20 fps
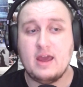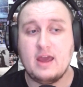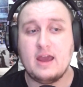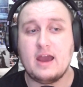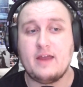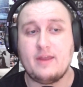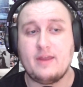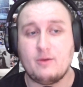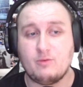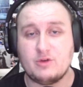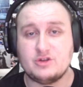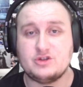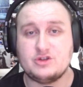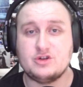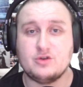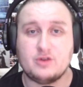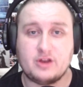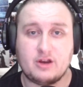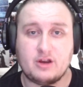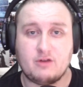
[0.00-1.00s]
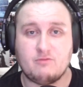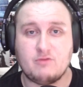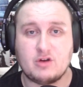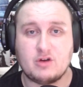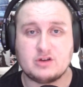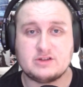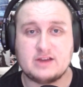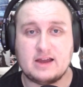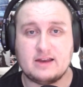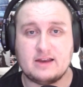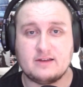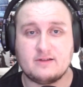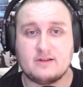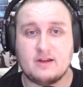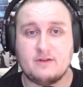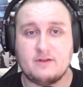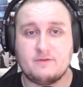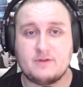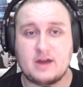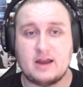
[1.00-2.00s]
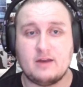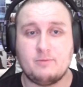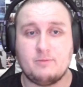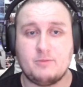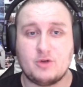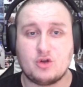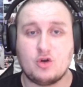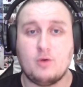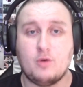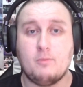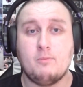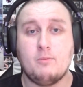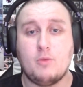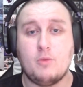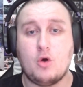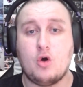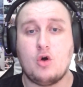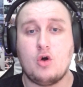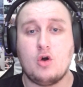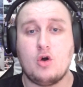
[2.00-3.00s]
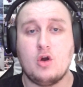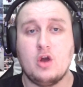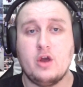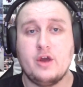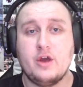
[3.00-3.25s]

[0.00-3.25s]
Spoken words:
And then when Julia and Roxanne have kind of become more